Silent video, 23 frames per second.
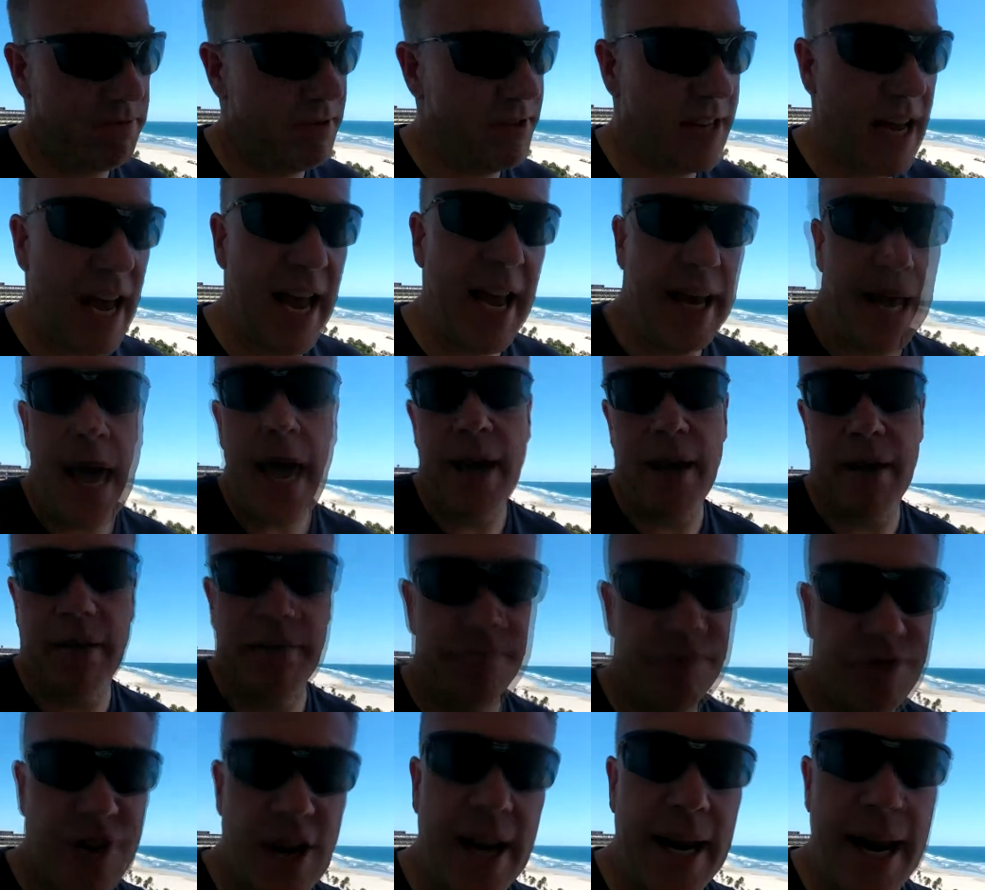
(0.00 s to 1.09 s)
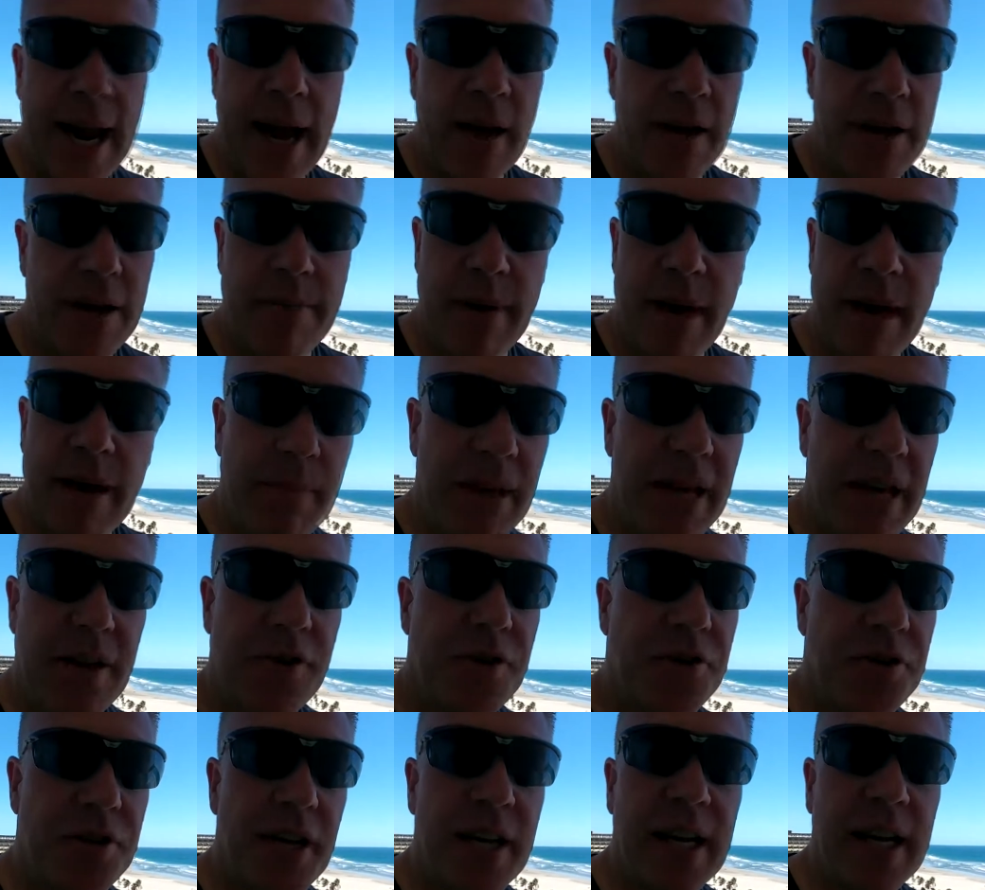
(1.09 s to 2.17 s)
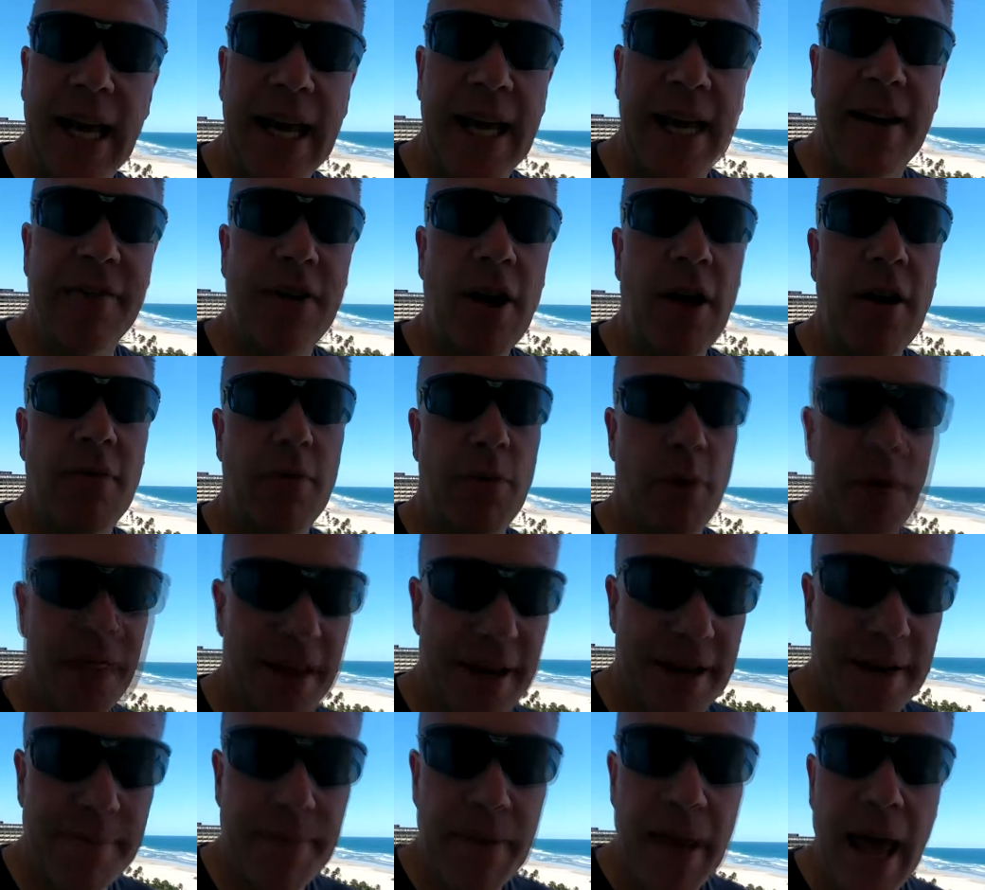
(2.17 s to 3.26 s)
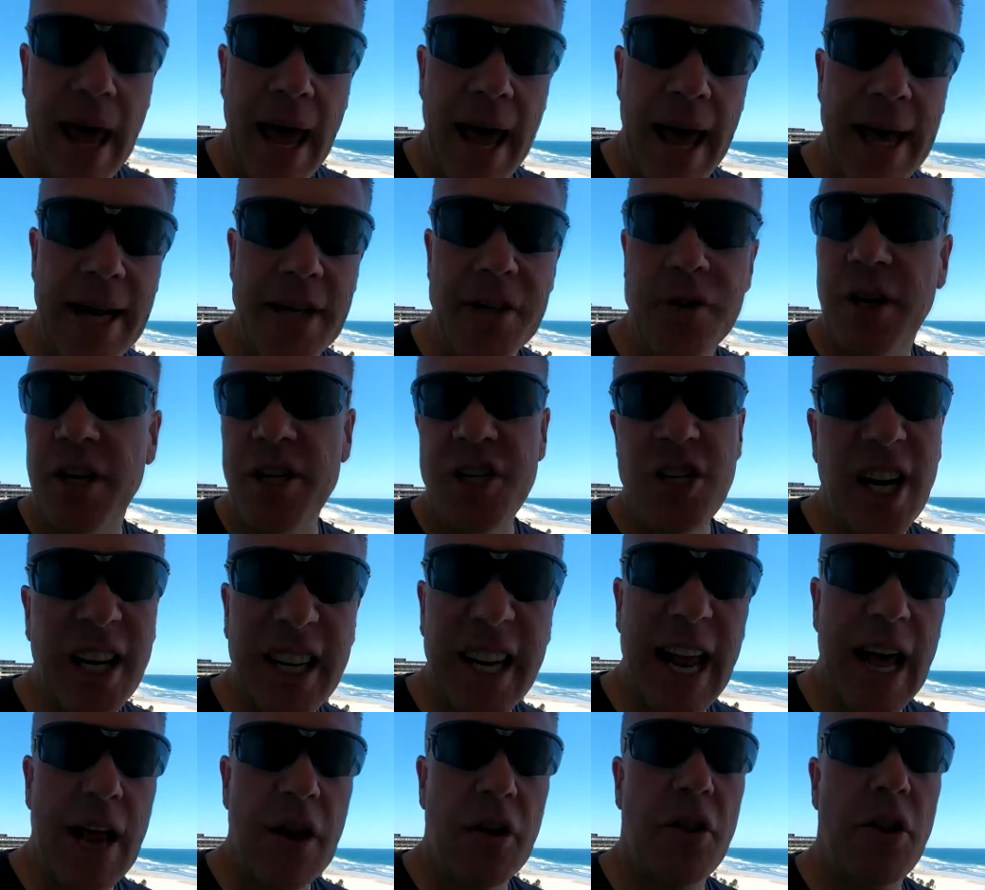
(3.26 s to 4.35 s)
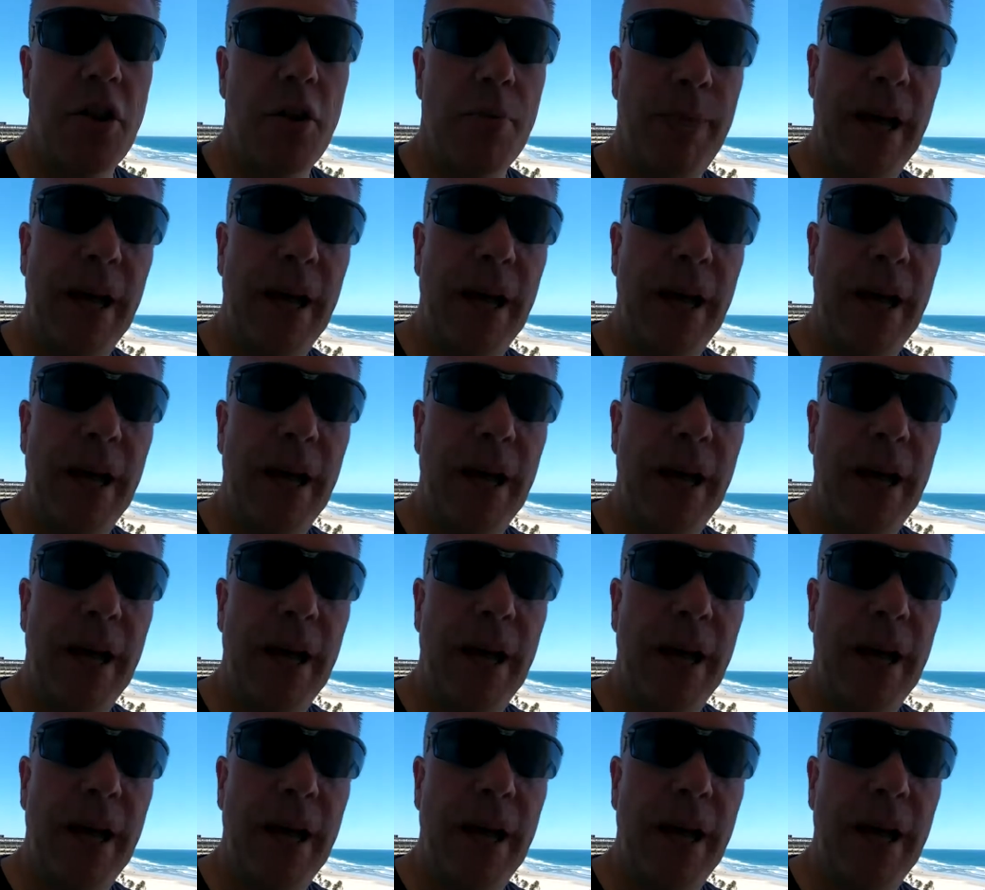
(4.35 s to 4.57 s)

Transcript: saying, hey, check it out, you might be interested in getting involved with it. And so I checked it out a little